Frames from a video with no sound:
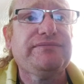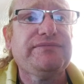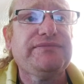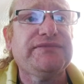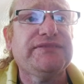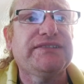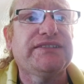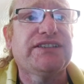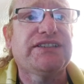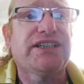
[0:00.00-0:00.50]

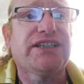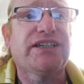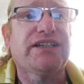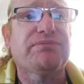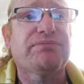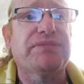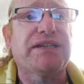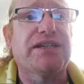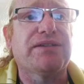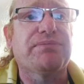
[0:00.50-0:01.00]
So I'll
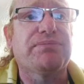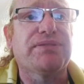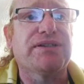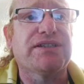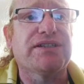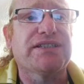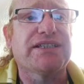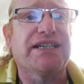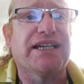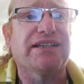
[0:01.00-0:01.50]
be in the
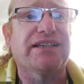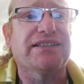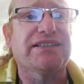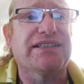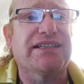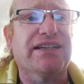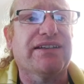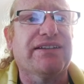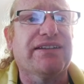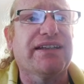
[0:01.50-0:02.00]

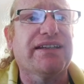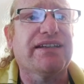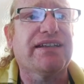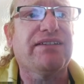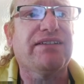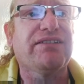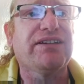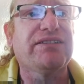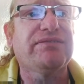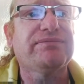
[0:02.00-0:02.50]
personality, I think, that one.